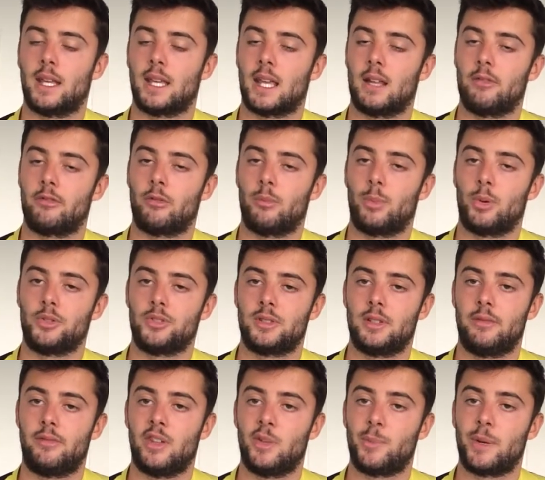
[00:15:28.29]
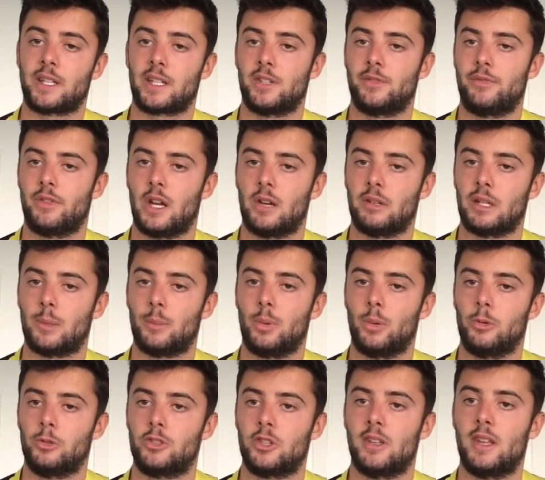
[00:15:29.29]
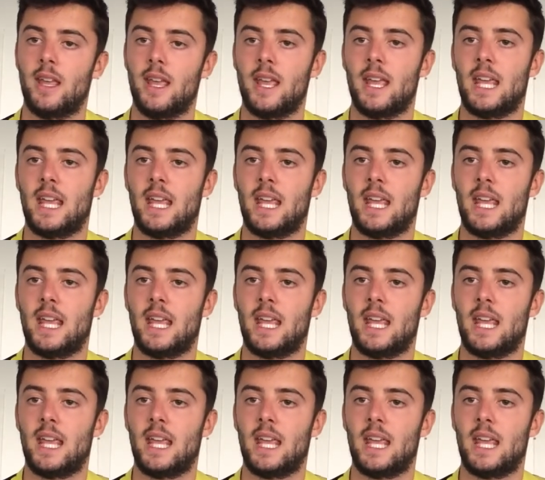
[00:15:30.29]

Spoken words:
again from positive feedback, is very important.